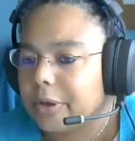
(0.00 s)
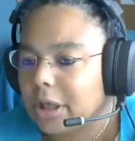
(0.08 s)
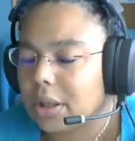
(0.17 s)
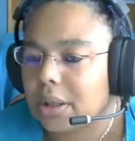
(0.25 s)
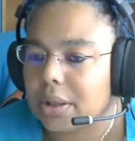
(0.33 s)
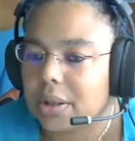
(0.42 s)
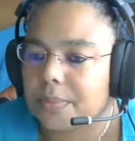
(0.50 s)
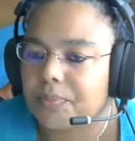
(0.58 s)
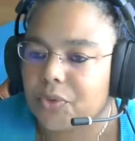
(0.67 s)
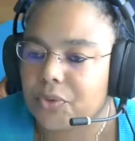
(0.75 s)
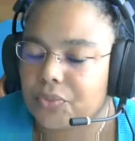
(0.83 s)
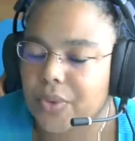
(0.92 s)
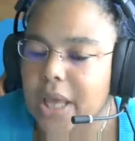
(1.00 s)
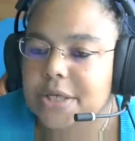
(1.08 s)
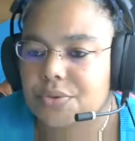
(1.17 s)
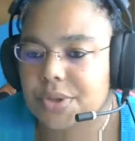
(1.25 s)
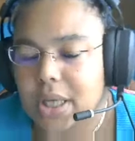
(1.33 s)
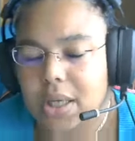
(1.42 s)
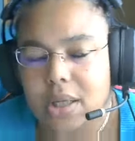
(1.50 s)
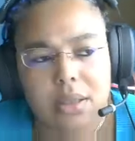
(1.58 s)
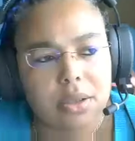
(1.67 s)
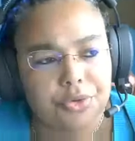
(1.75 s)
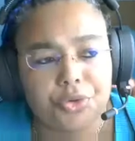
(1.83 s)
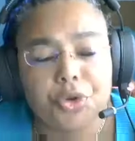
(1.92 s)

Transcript: race today, and the